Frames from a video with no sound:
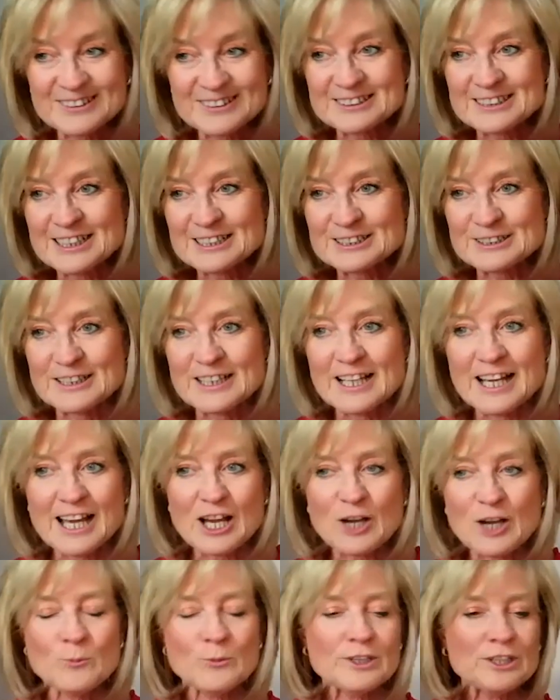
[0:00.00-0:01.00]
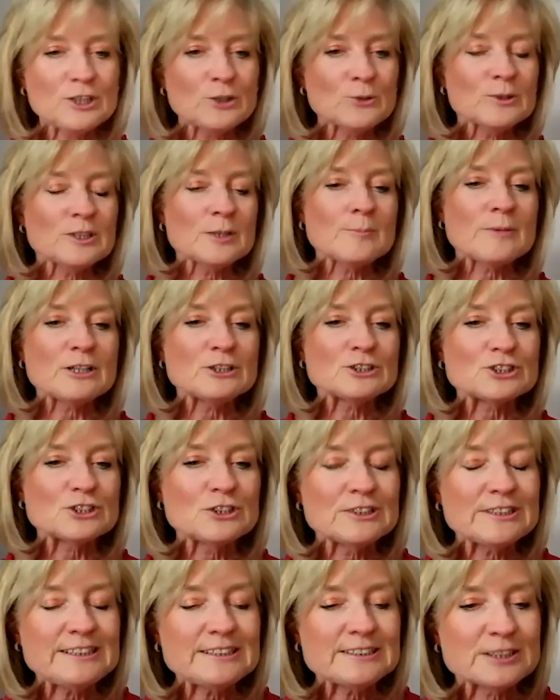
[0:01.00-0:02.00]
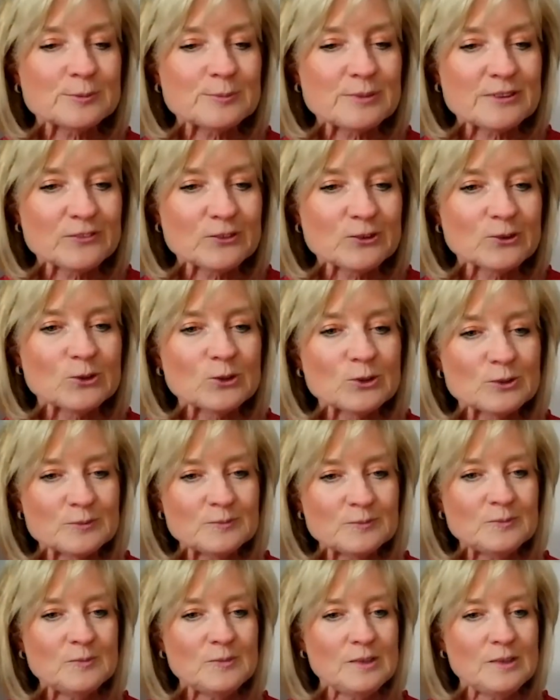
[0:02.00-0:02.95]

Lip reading: Fantastic. And were you an emotional eater before?